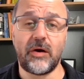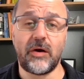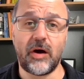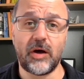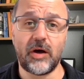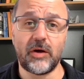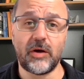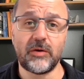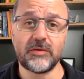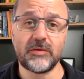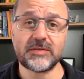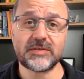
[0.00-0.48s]

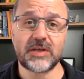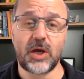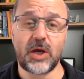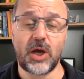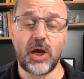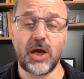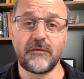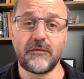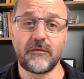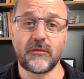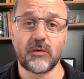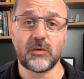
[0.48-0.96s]
IELTS
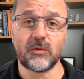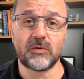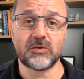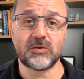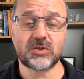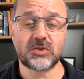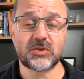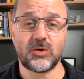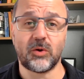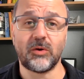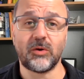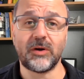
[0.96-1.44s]
overall
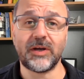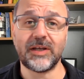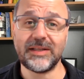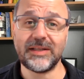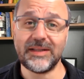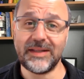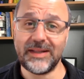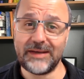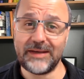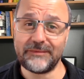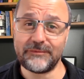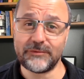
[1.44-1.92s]
scoring
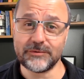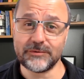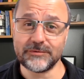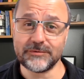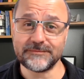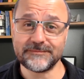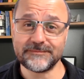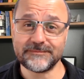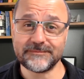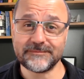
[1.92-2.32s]
level.